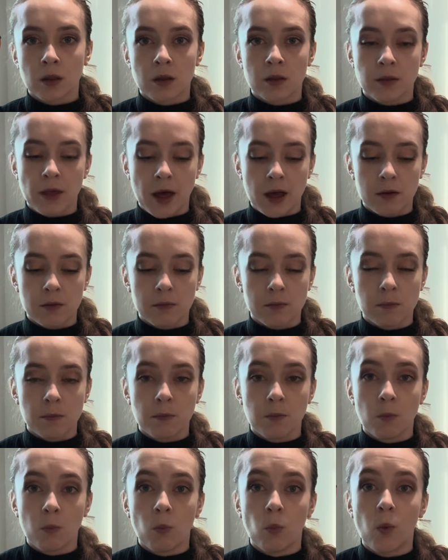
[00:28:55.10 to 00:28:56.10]
That
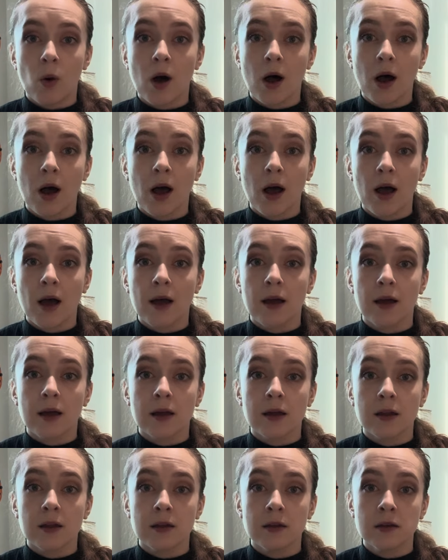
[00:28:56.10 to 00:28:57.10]

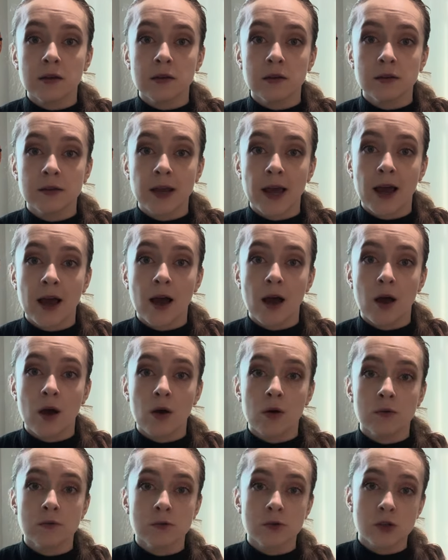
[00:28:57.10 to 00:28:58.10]
1
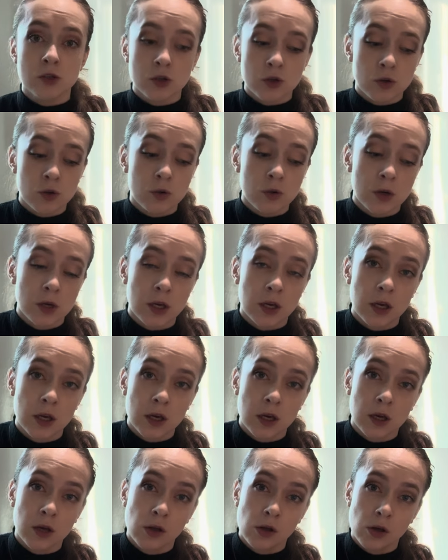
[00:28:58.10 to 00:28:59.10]
down to
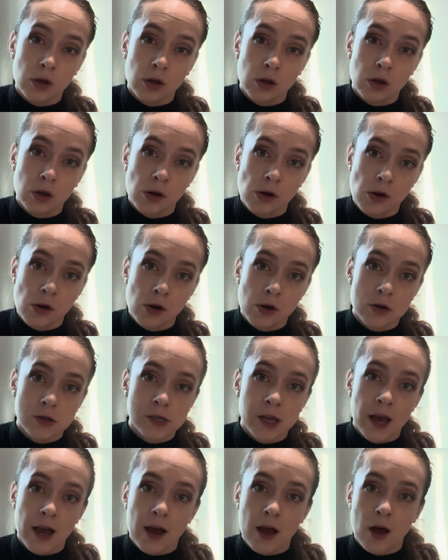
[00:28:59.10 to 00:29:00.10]
here,
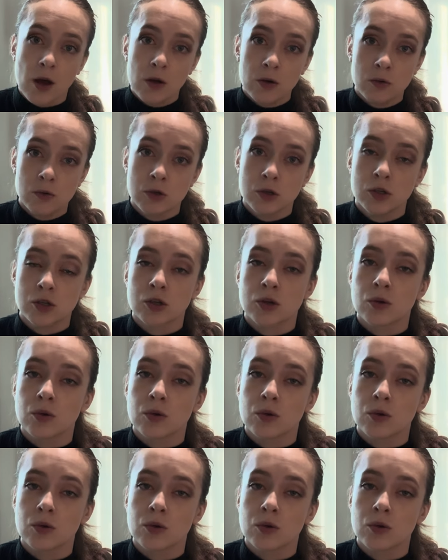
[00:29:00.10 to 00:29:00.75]
down to